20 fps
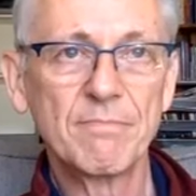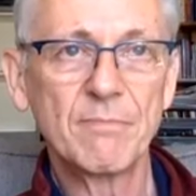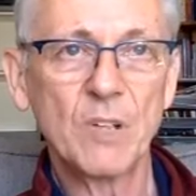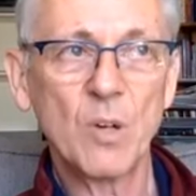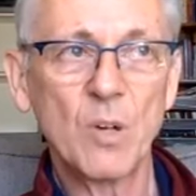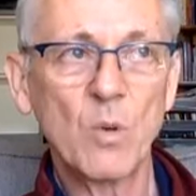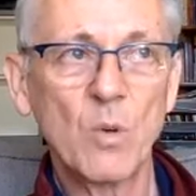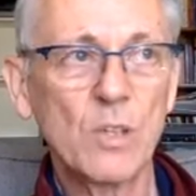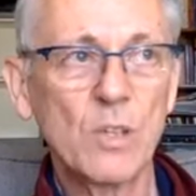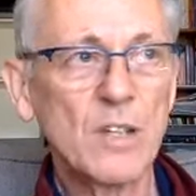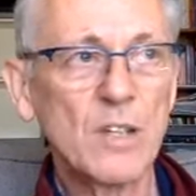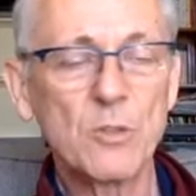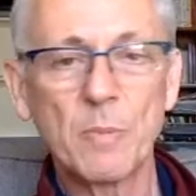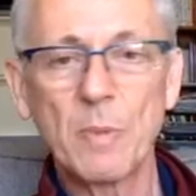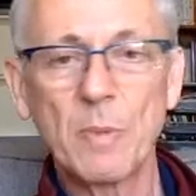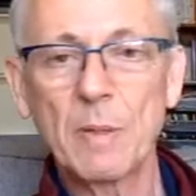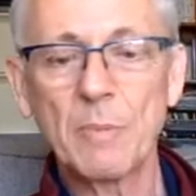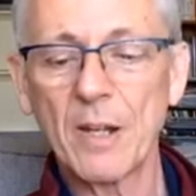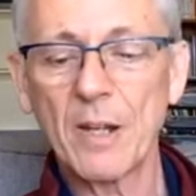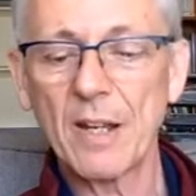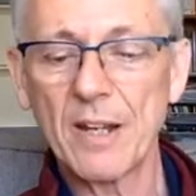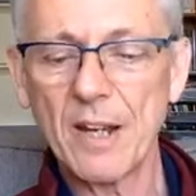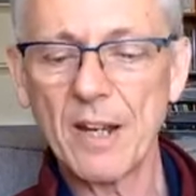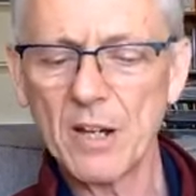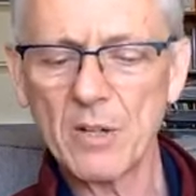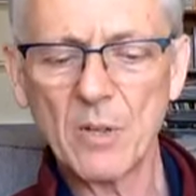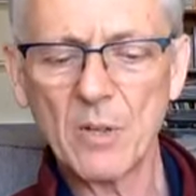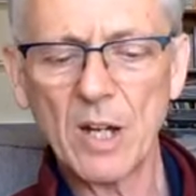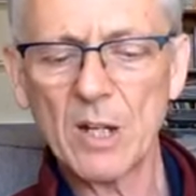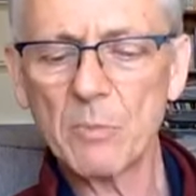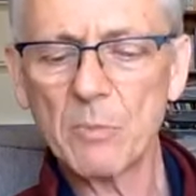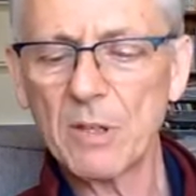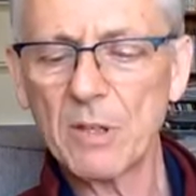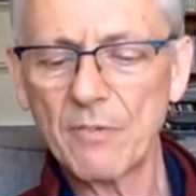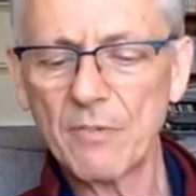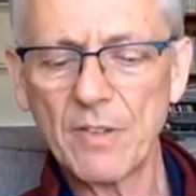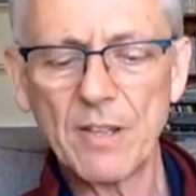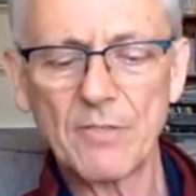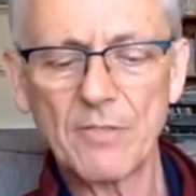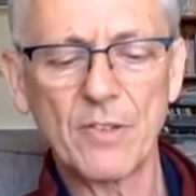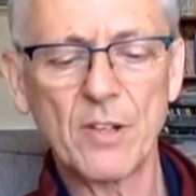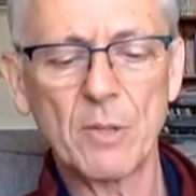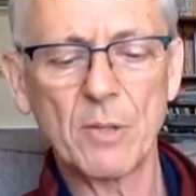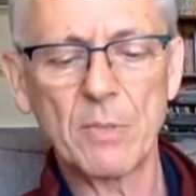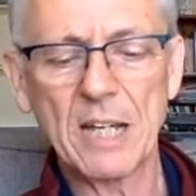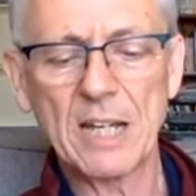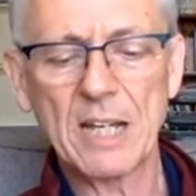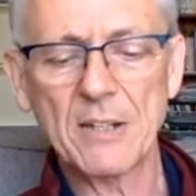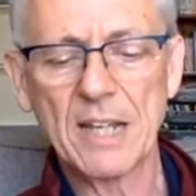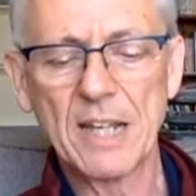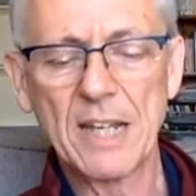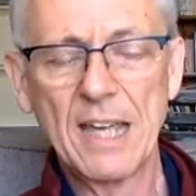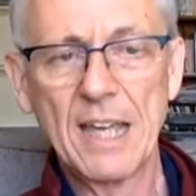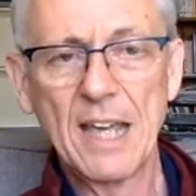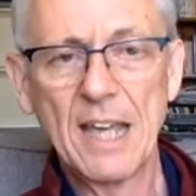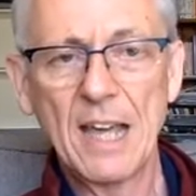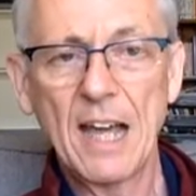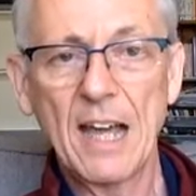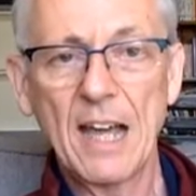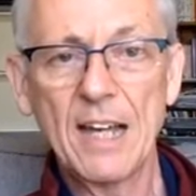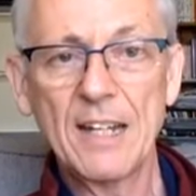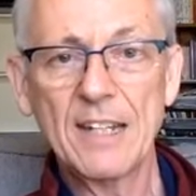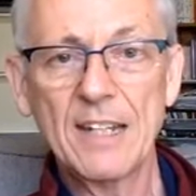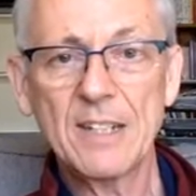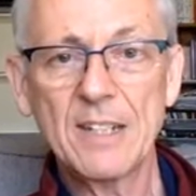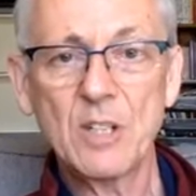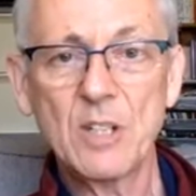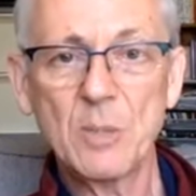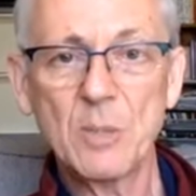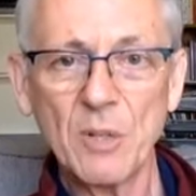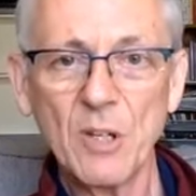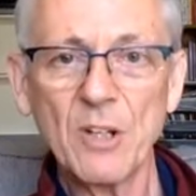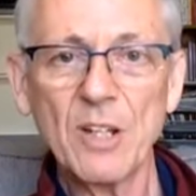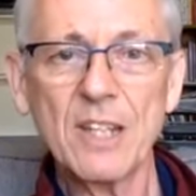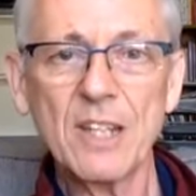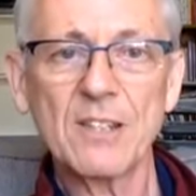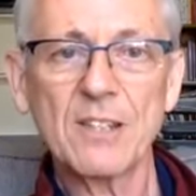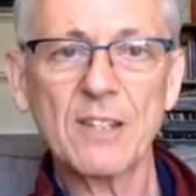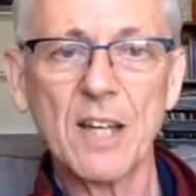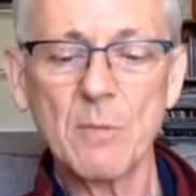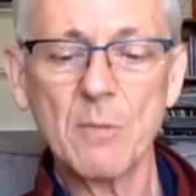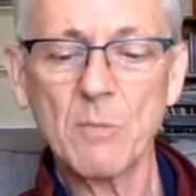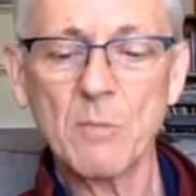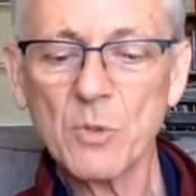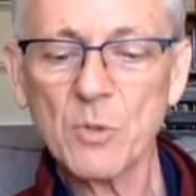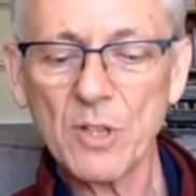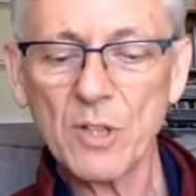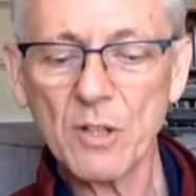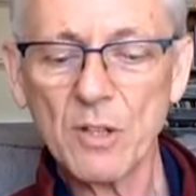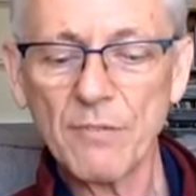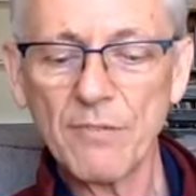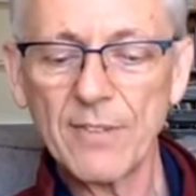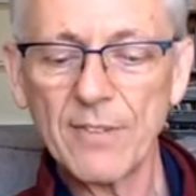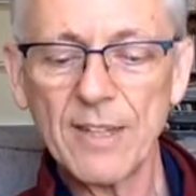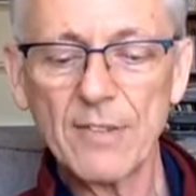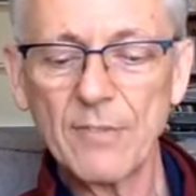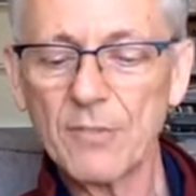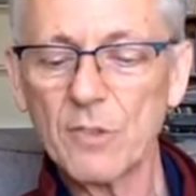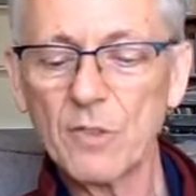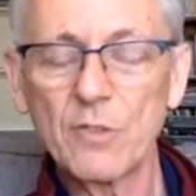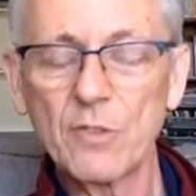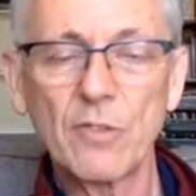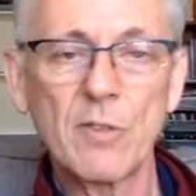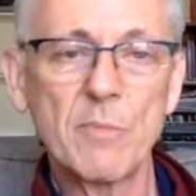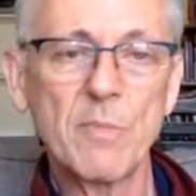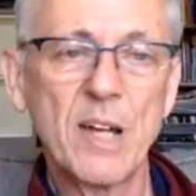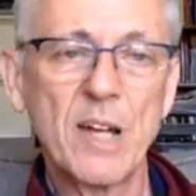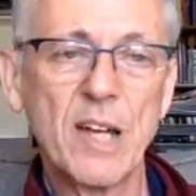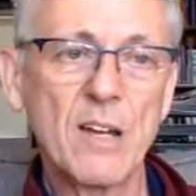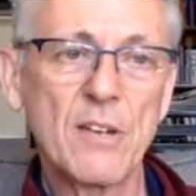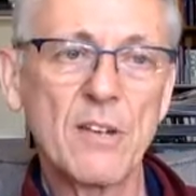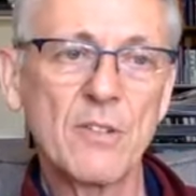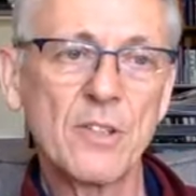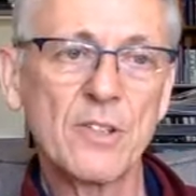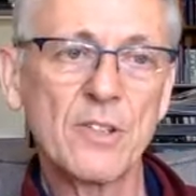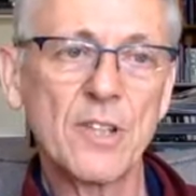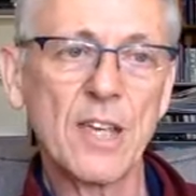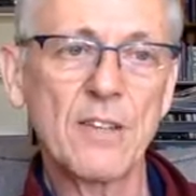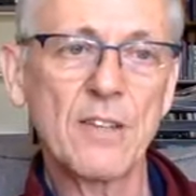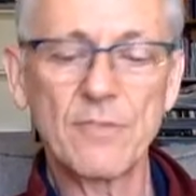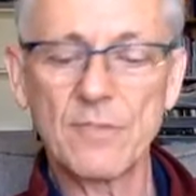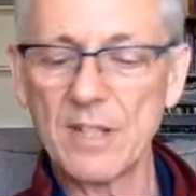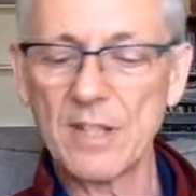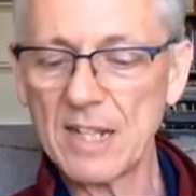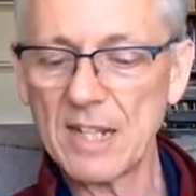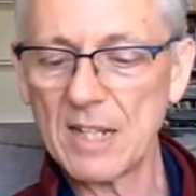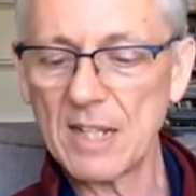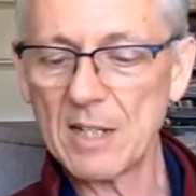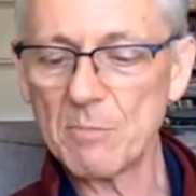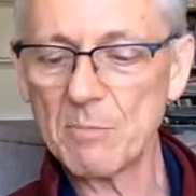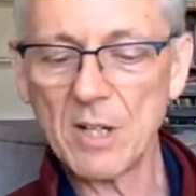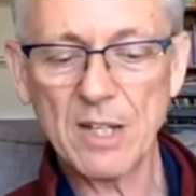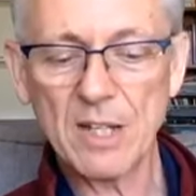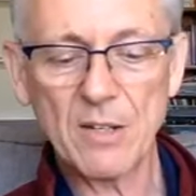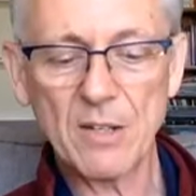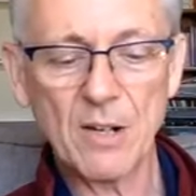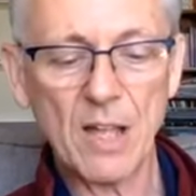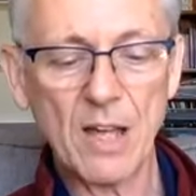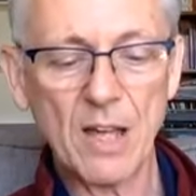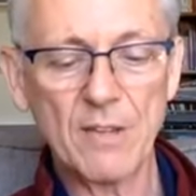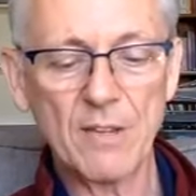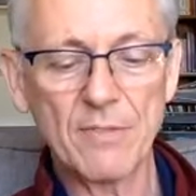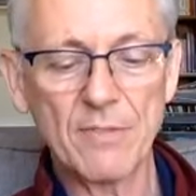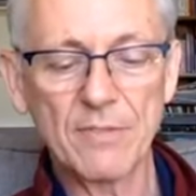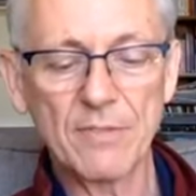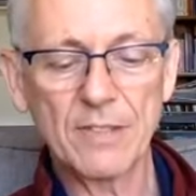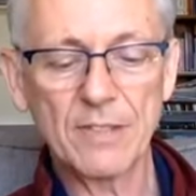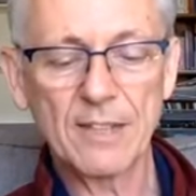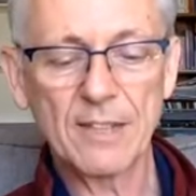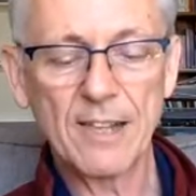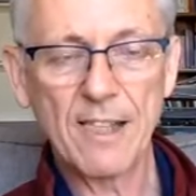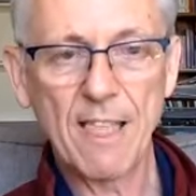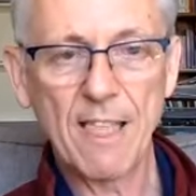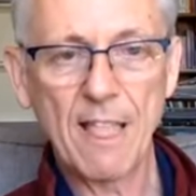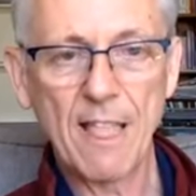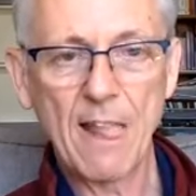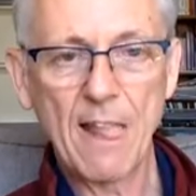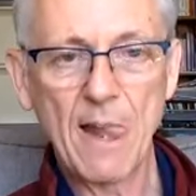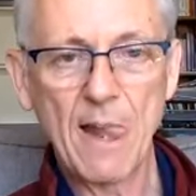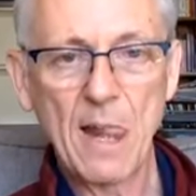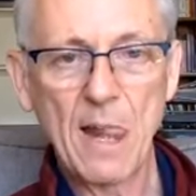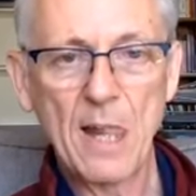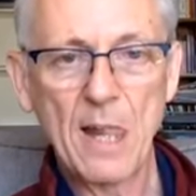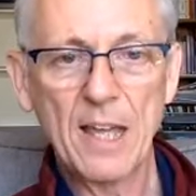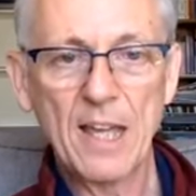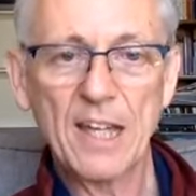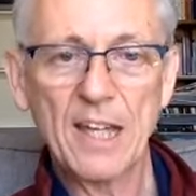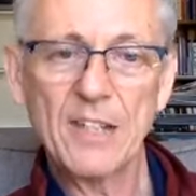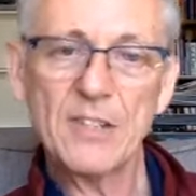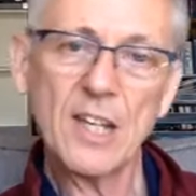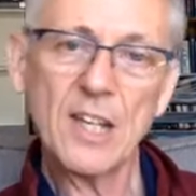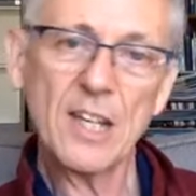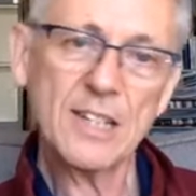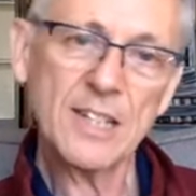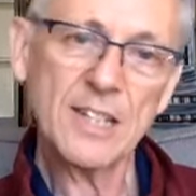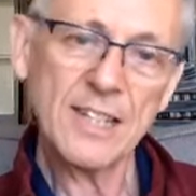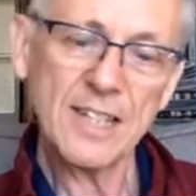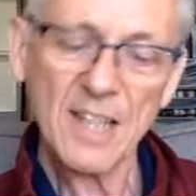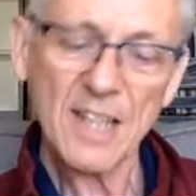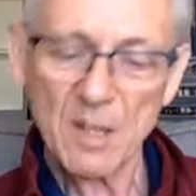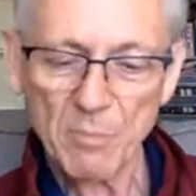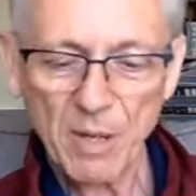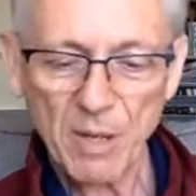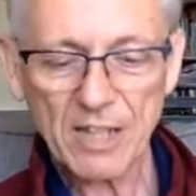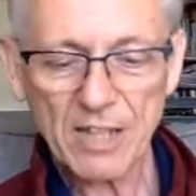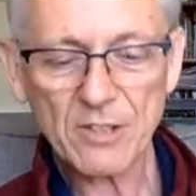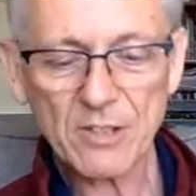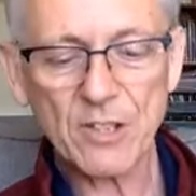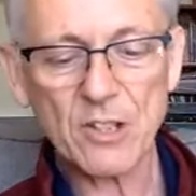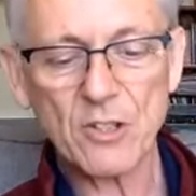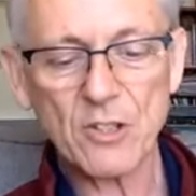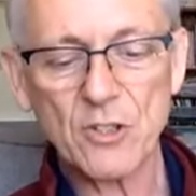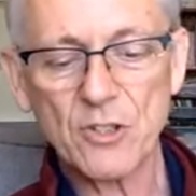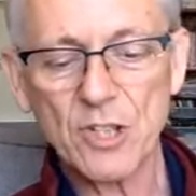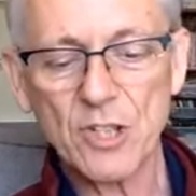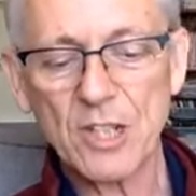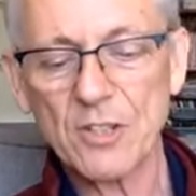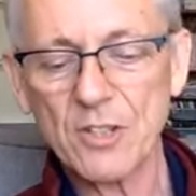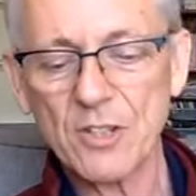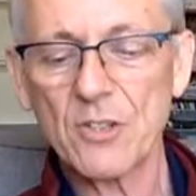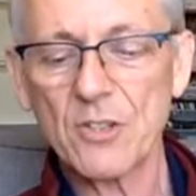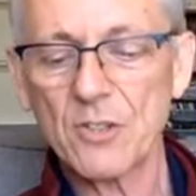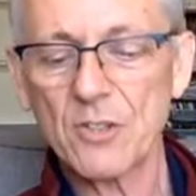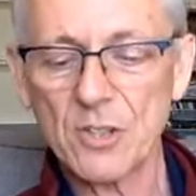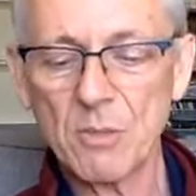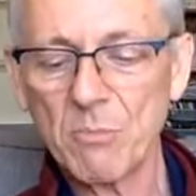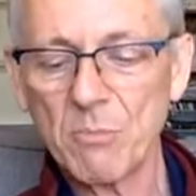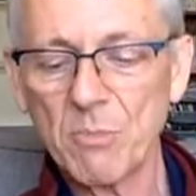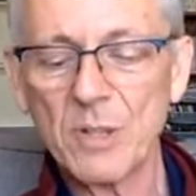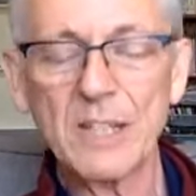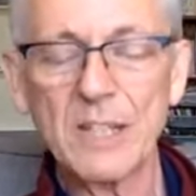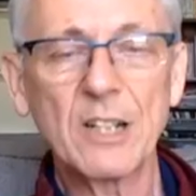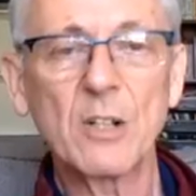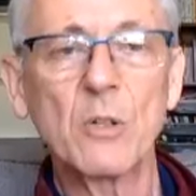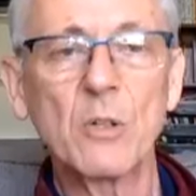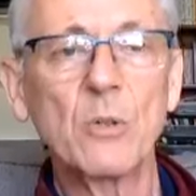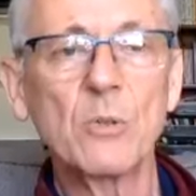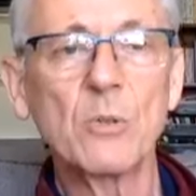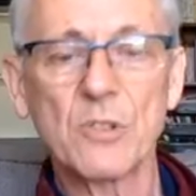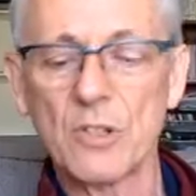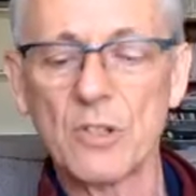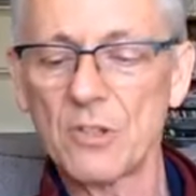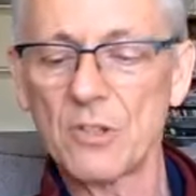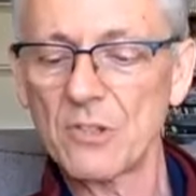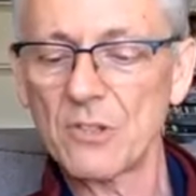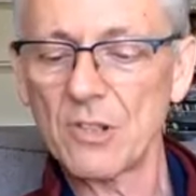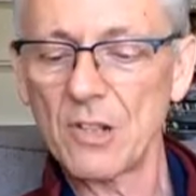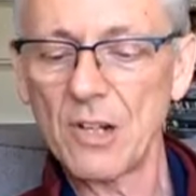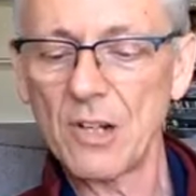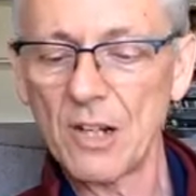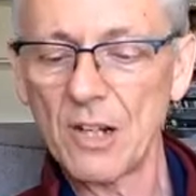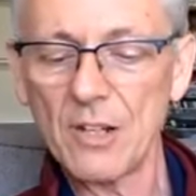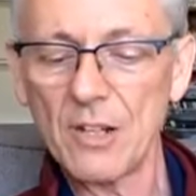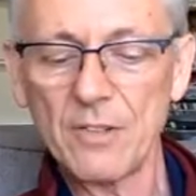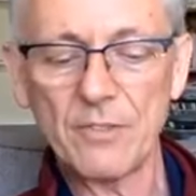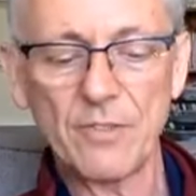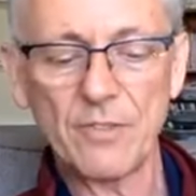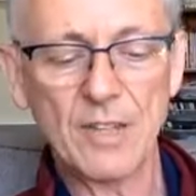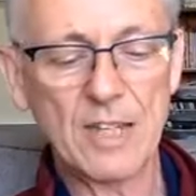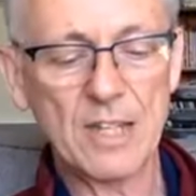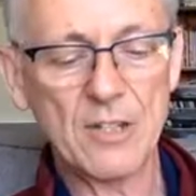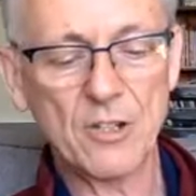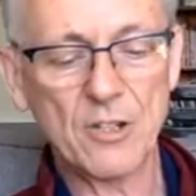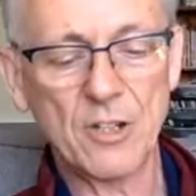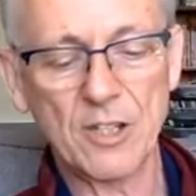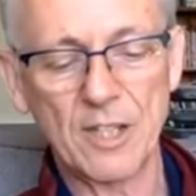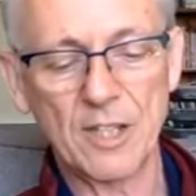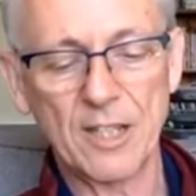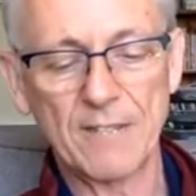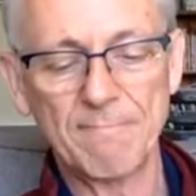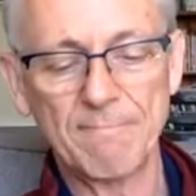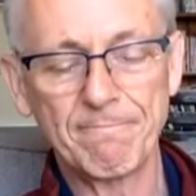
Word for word: all those people I know, I'll be fearful about. And to be honest, I'm also fearful for my own safety and my own life. And yet, in that passage, Jesus simply calls us to love each other.